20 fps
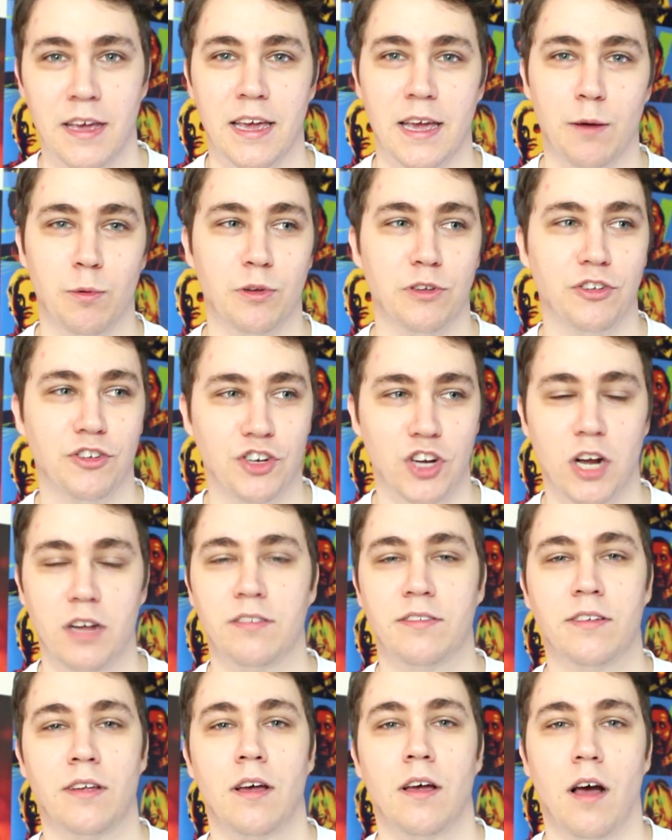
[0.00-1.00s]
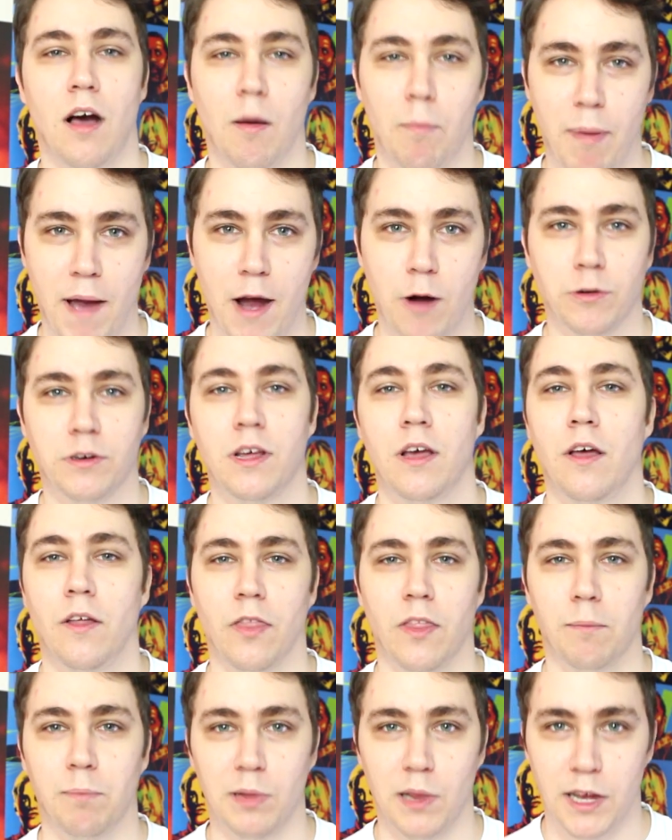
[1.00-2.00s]
It was just about
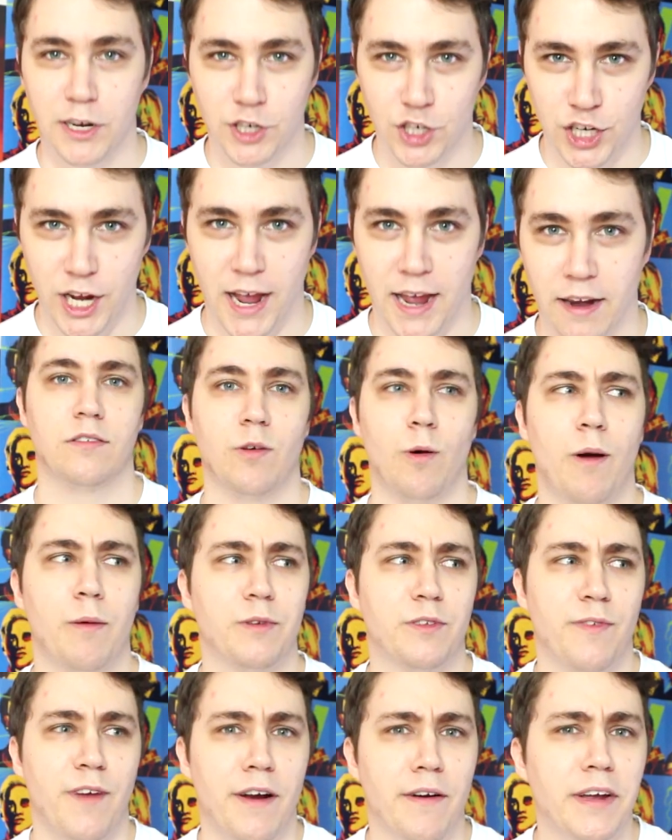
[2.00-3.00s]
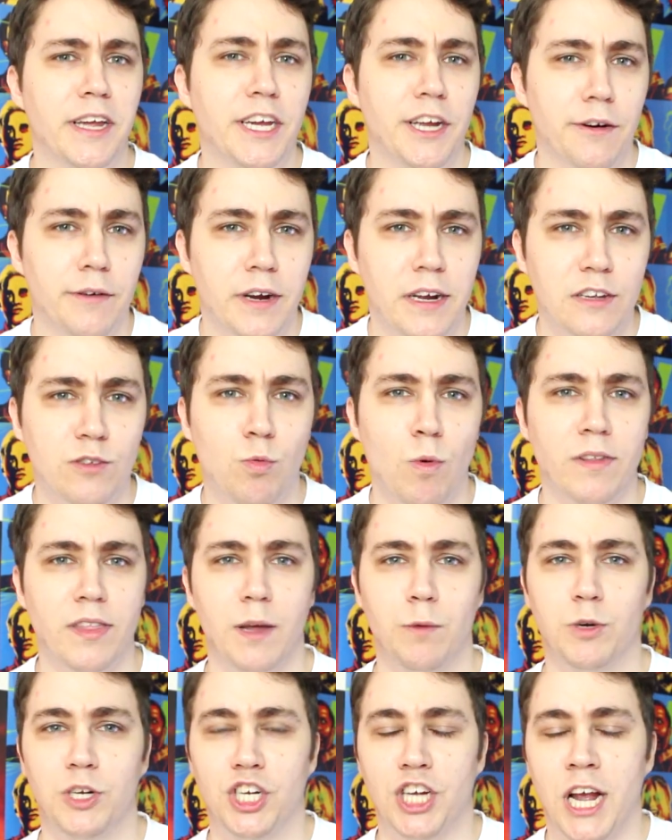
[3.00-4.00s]
the bloodshed. So I was very curious what
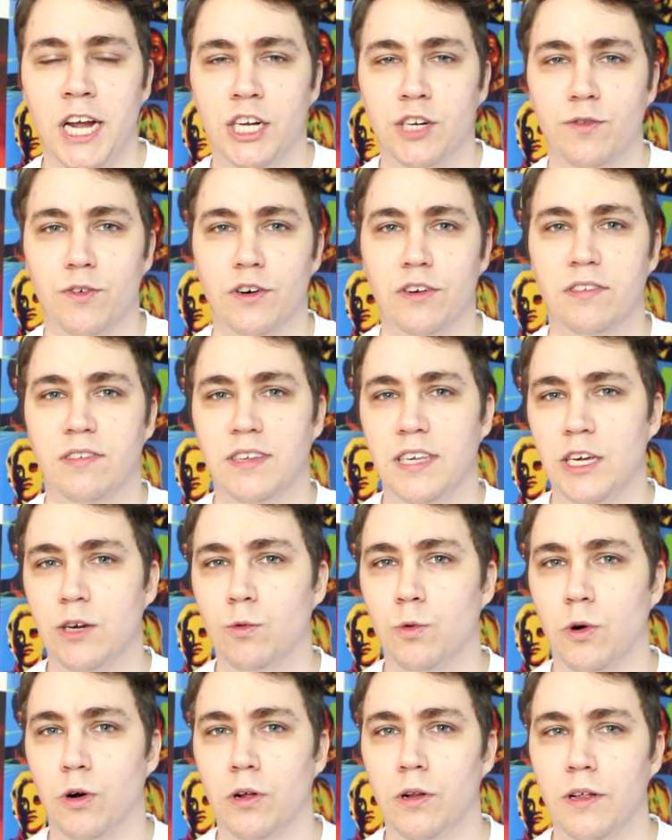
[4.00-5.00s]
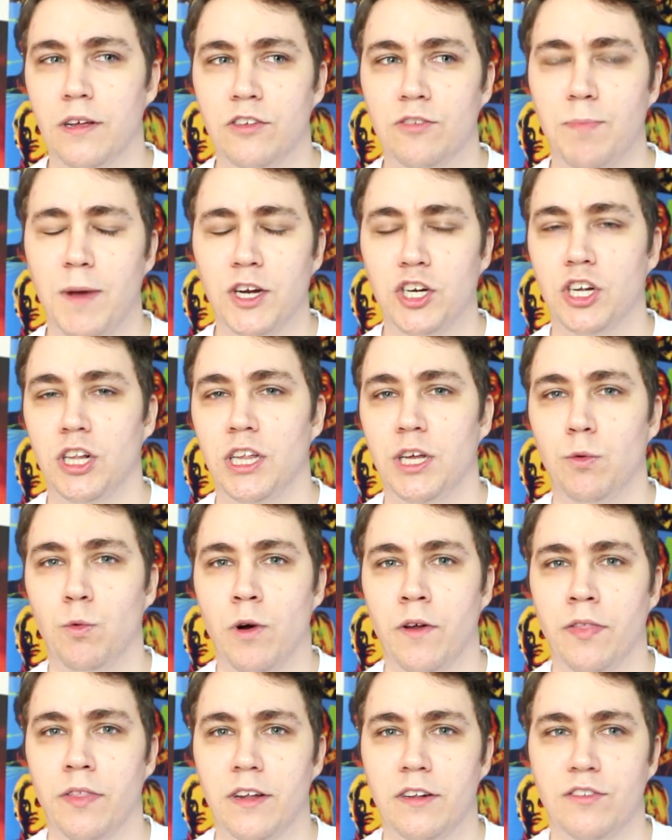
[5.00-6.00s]
they would change for a sequel, especially
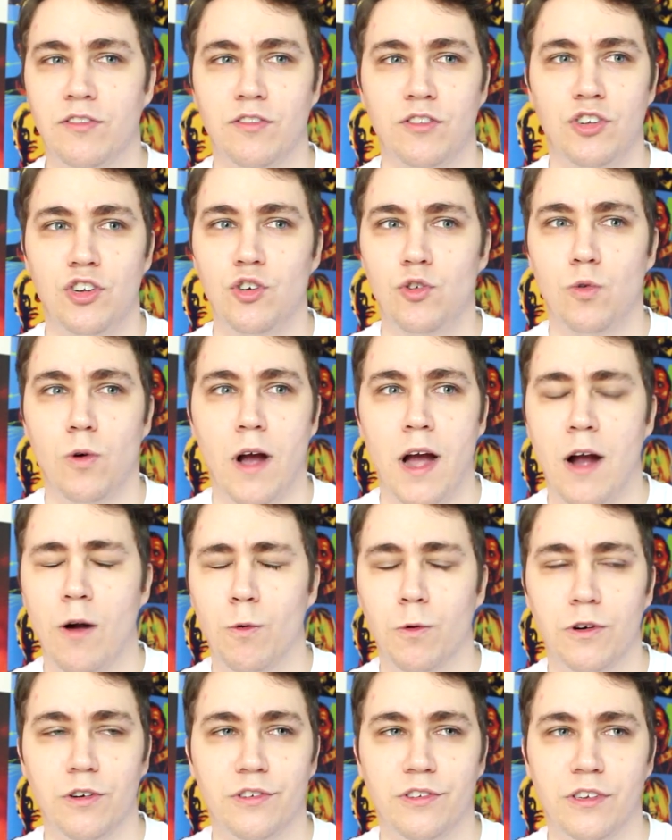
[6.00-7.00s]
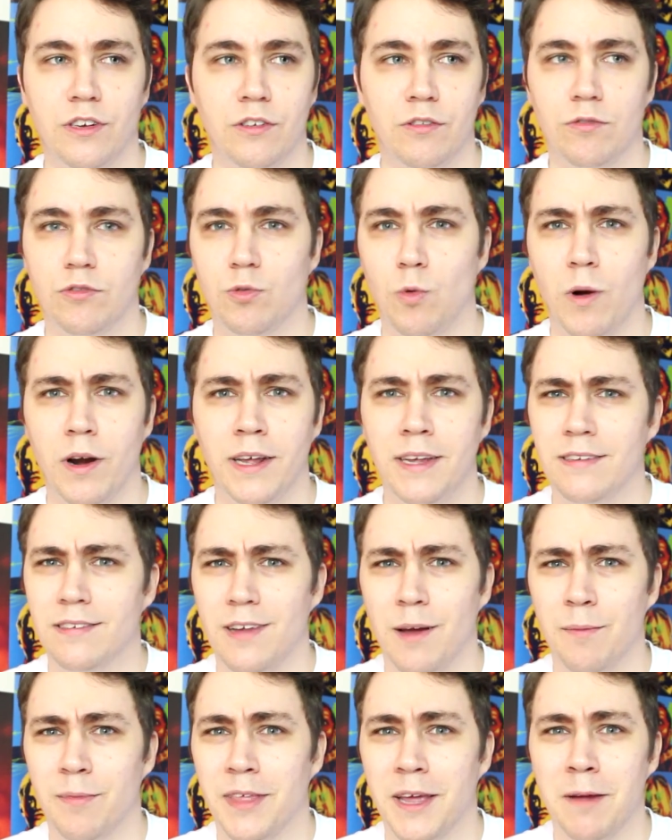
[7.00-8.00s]
one that's 2 hours and
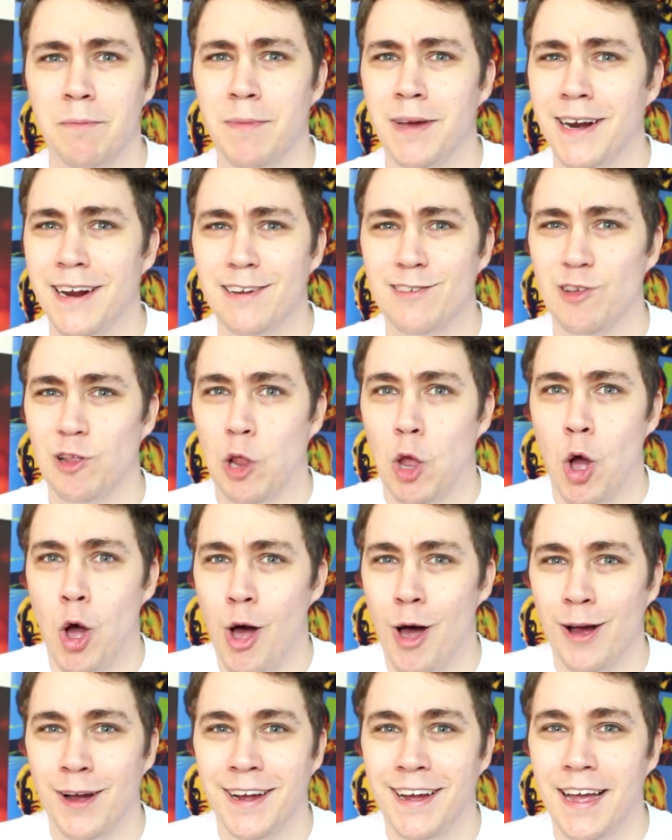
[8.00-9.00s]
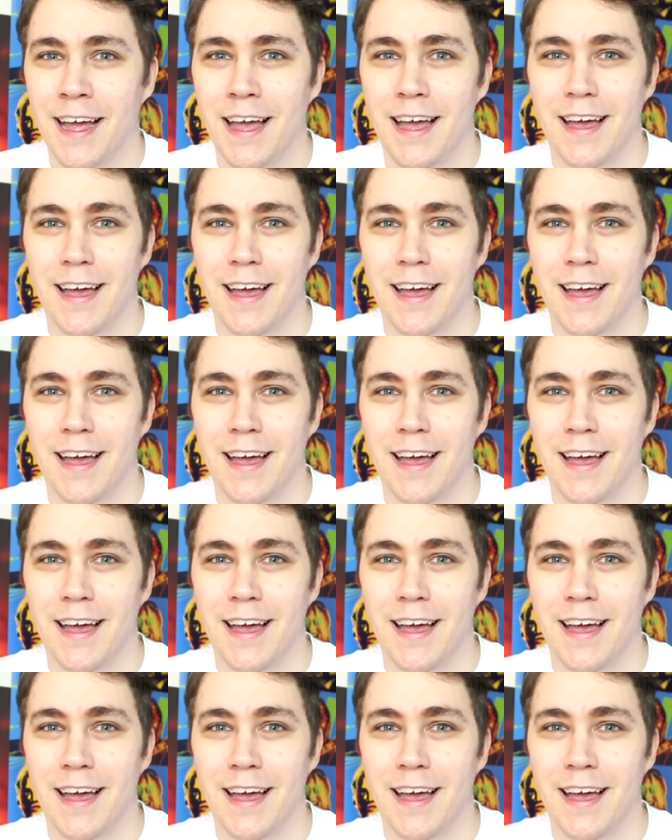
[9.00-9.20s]
20-something minutes long.